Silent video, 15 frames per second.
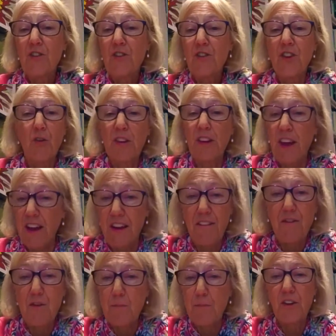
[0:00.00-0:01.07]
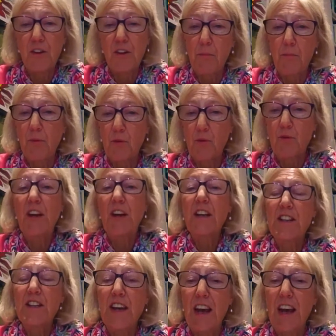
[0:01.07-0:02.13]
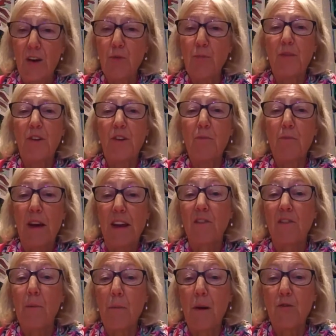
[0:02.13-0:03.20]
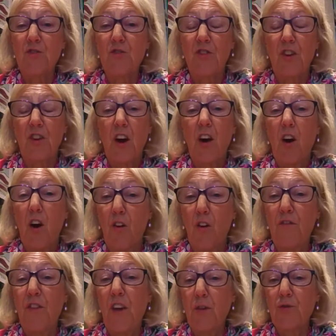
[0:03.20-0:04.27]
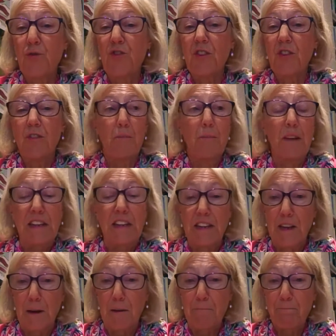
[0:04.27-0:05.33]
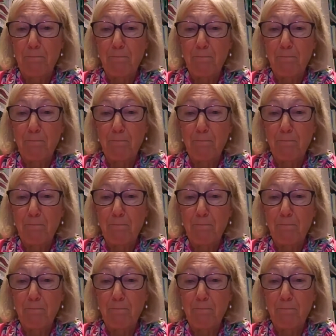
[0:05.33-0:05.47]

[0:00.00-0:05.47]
So get everybody on board to help you make the most of those media.